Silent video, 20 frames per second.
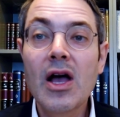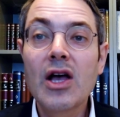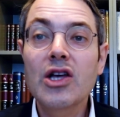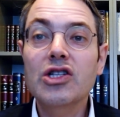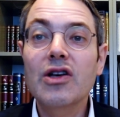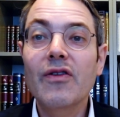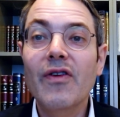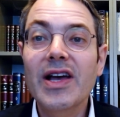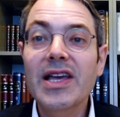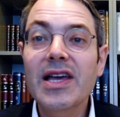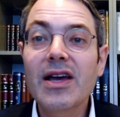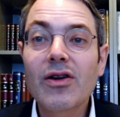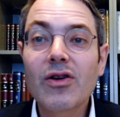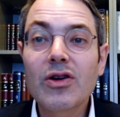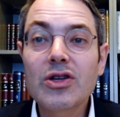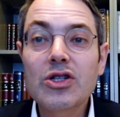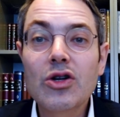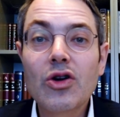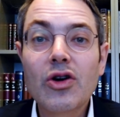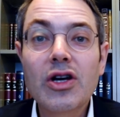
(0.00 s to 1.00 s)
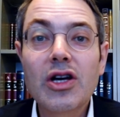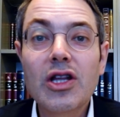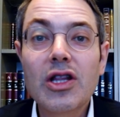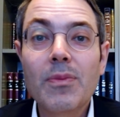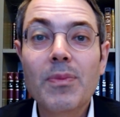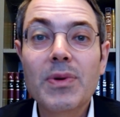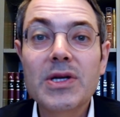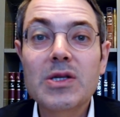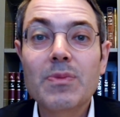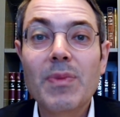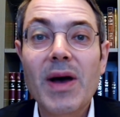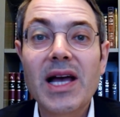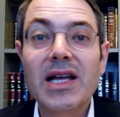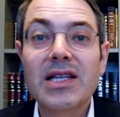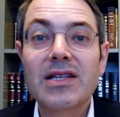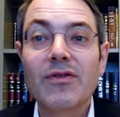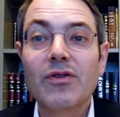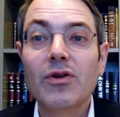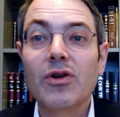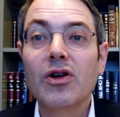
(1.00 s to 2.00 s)
So VaYikrah is looking at the
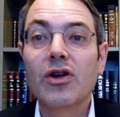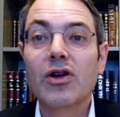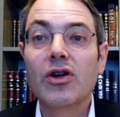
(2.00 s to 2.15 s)
perspective.